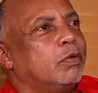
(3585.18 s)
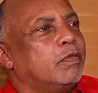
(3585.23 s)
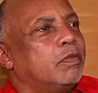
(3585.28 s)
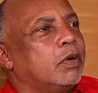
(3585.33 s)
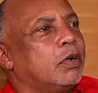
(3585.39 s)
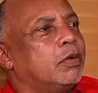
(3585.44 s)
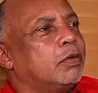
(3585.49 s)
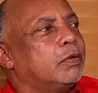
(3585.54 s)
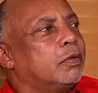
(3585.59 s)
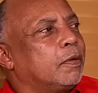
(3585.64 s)
I think
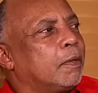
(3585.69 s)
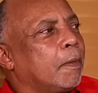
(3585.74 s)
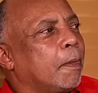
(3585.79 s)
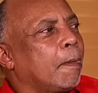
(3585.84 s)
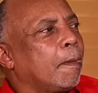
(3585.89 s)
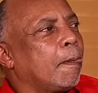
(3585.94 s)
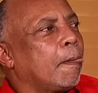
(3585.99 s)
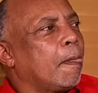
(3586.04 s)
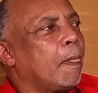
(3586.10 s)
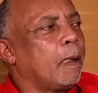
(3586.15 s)
no split no
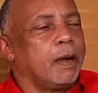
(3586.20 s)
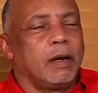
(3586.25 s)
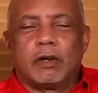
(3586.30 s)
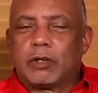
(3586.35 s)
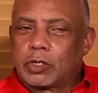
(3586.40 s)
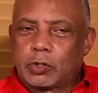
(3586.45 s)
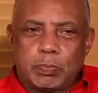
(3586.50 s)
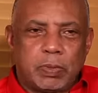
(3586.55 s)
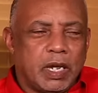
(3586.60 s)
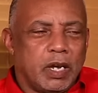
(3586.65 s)
more. We
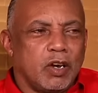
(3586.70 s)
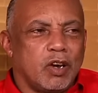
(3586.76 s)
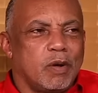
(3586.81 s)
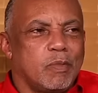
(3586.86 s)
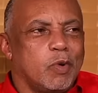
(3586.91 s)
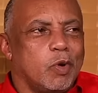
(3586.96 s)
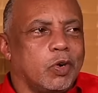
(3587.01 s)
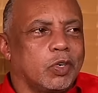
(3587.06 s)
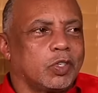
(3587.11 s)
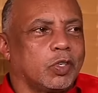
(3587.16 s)
no split no
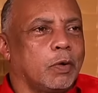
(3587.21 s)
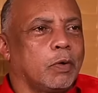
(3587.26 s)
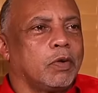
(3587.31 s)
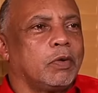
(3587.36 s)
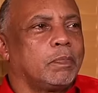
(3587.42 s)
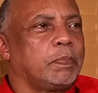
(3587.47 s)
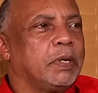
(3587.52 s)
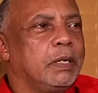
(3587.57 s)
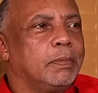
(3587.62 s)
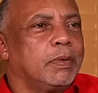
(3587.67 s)
more, so
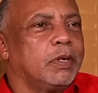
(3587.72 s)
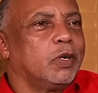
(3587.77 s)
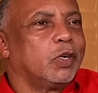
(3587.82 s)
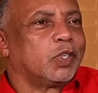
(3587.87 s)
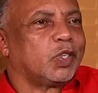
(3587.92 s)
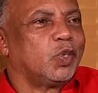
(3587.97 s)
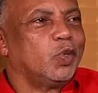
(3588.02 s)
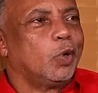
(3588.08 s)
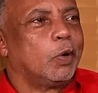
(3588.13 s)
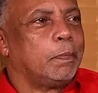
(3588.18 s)
people
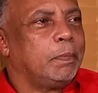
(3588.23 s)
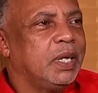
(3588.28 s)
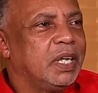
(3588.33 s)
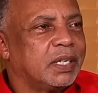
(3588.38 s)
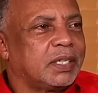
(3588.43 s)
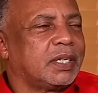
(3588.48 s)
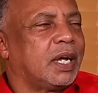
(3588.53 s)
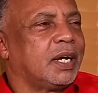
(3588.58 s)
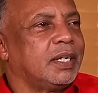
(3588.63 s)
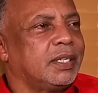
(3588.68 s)
just know
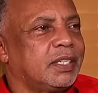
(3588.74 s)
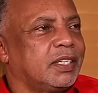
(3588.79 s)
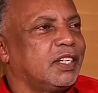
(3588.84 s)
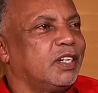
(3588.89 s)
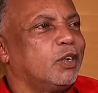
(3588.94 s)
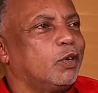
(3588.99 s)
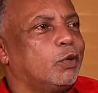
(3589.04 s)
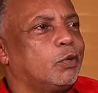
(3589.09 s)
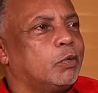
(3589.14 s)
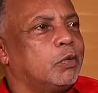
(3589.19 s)
Bass Odyssey
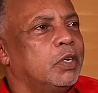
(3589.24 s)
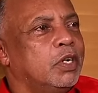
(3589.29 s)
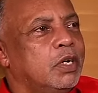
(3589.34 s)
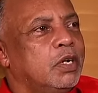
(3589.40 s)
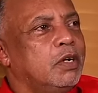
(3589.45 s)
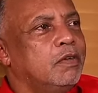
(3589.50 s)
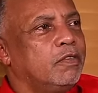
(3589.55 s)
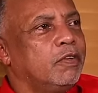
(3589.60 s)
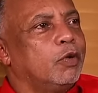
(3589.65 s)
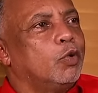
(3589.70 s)
know
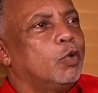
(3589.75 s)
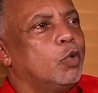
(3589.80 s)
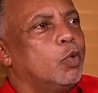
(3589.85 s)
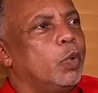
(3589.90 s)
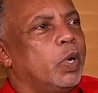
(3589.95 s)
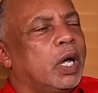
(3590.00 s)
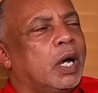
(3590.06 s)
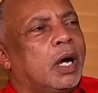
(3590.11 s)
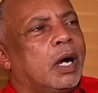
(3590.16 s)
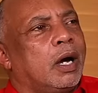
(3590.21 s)
for who
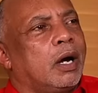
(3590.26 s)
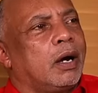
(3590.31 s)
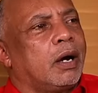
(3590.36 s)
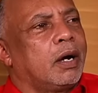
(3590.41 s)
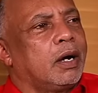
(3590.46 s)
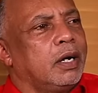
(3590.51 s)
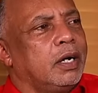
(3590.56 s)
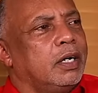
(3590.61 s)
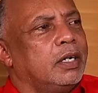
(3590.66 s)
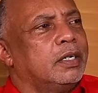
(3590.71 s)
we are,
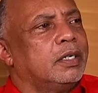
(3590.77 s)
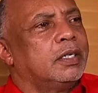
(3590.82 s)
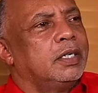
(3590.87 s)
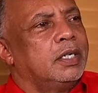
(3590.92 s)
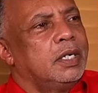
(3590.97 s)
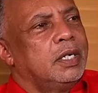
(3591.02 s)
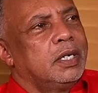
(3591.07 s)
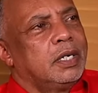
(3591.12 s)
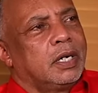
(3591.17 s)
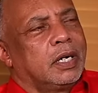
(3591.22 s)
you know.
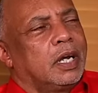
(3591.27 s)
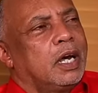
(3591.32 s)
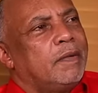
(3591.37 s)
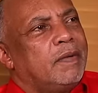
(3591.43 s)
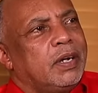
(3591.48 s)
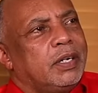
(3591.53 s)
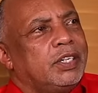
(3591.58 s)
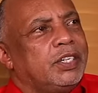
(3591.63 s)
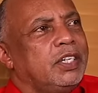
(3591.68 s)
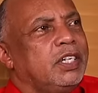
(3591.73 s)

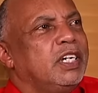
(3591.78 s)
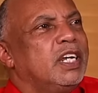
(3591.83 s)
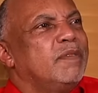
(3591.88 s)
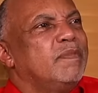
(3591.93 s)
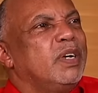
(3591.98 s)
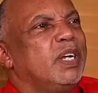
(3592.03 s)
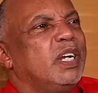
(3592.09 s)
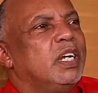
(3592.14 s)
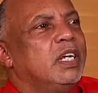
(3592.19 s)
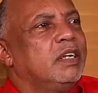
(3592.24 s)
Glamour G, them
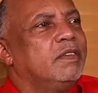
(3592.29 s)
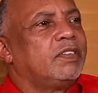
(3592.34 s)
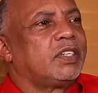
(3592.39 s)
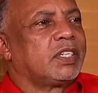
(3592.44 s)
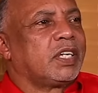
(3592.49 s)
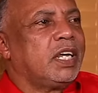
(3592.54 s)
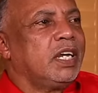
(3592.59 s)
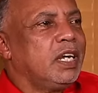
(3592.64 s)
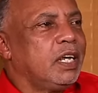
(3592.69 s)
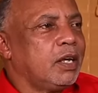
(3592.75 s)
mid leave.
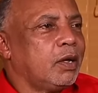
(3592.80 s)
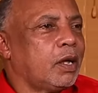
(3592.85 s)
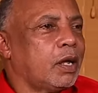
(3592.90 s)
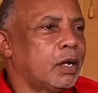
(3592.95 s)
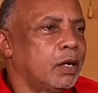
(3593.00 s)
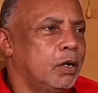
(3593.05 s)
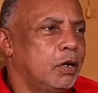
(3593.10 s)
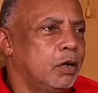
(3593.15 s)
Skinny